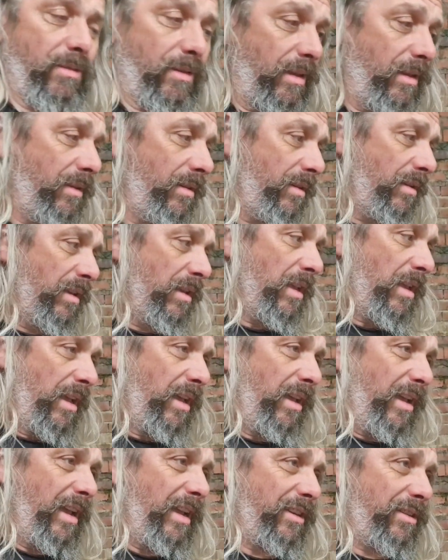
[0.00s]
Yeah.
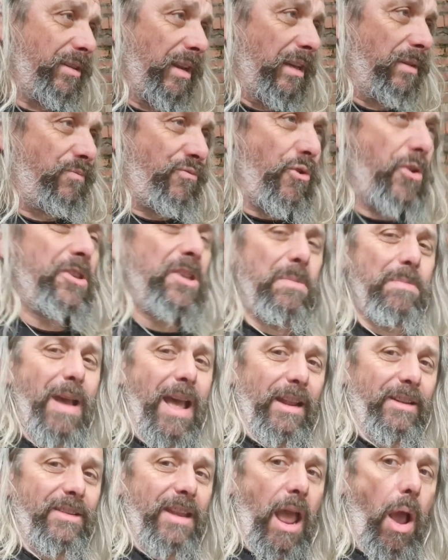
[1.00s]
It's pretty
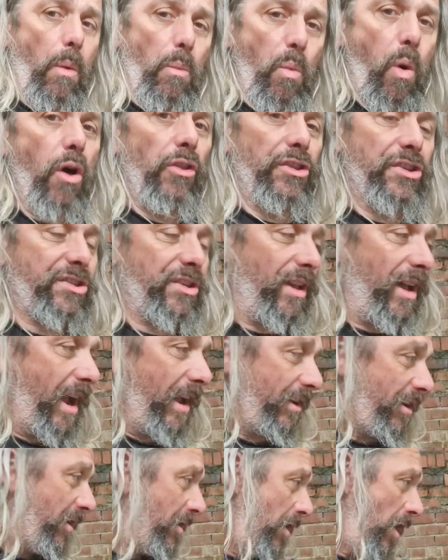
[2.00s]
bad down one
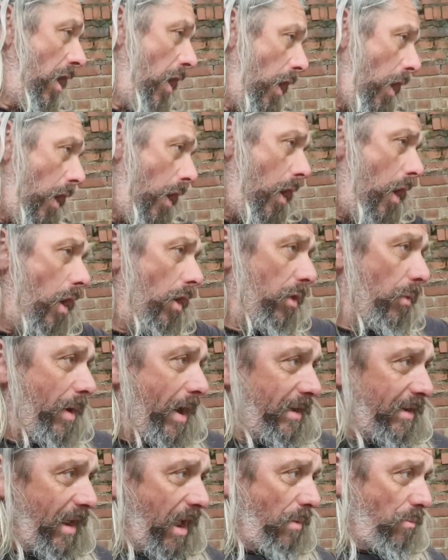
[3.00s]
side, all the
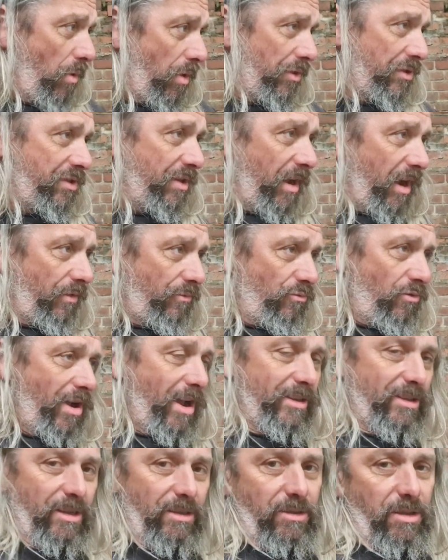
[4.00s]
way down one side
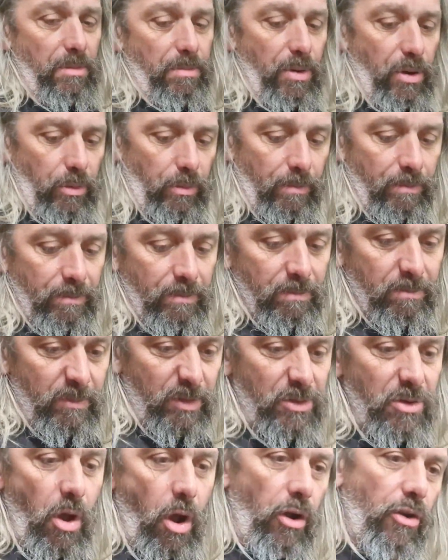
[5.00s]
right into the boot.
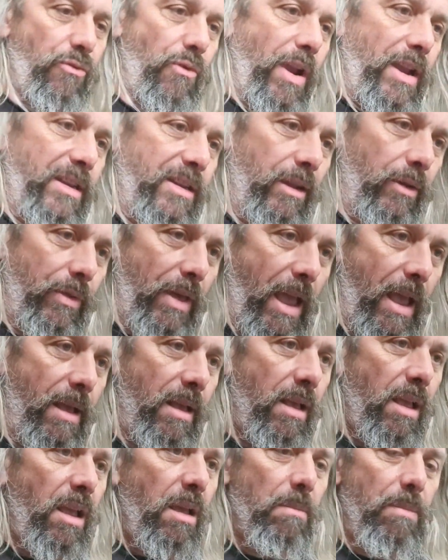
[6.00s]
There's not a great deal there,
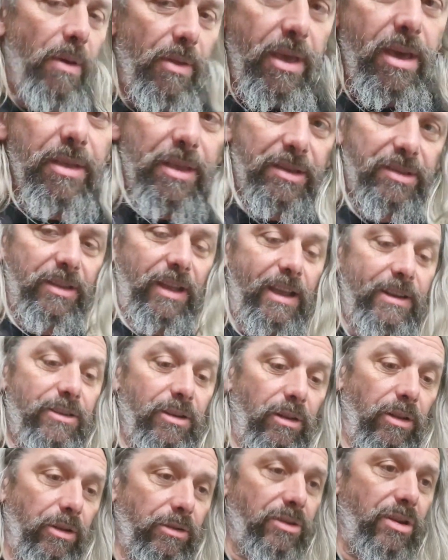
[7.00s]
but the other side
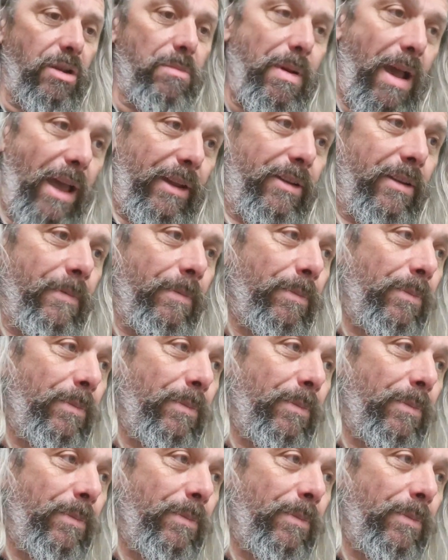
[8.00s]
doesn't look too bad.